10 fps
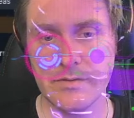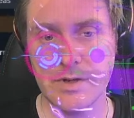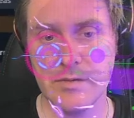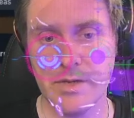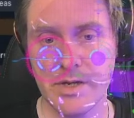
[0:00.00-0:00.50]
of
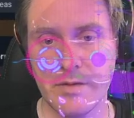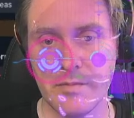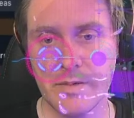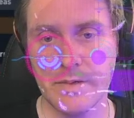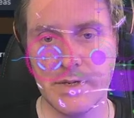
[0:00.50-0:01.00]
coming up
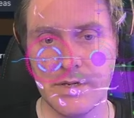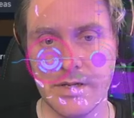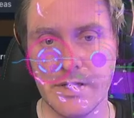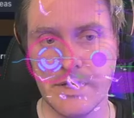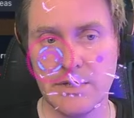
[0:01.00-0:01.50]

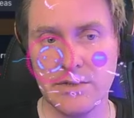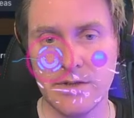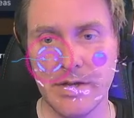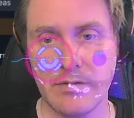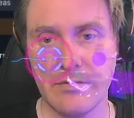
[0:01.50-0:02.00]
into
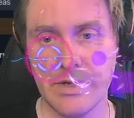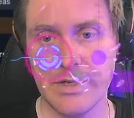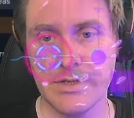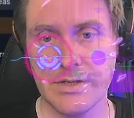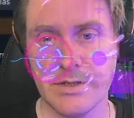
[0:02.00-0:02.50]
that
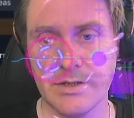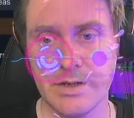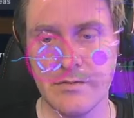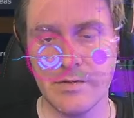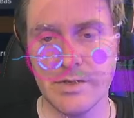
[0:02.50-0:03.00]
region
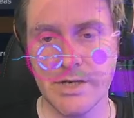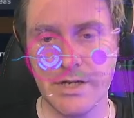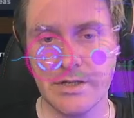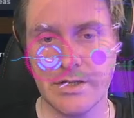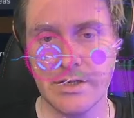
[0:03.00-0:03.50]
and
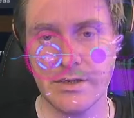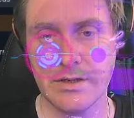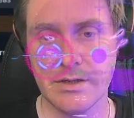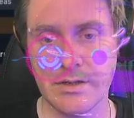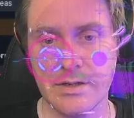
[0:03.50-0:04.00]
rejecting.
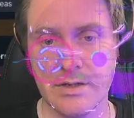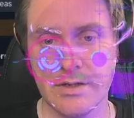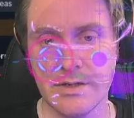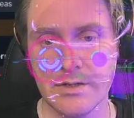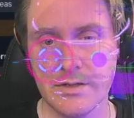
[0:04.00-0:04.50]

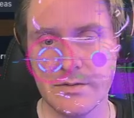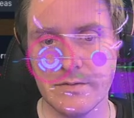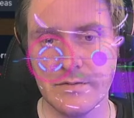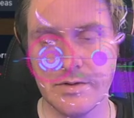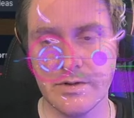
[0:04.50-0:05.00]
So
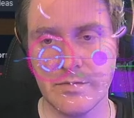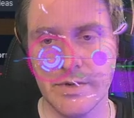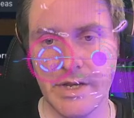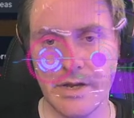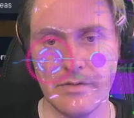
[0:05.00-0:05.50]
far we
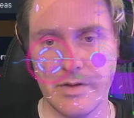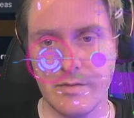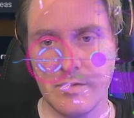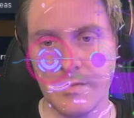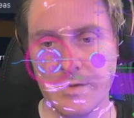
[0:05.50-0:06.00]
have
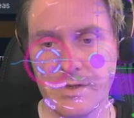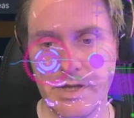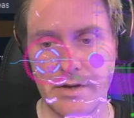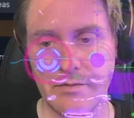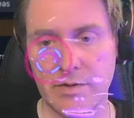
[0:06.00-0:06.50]
come up to
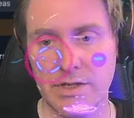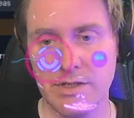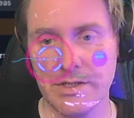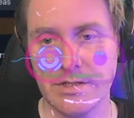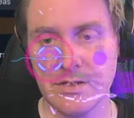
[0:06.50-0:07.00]
that
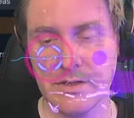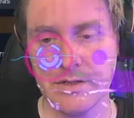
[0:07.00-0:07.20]
region.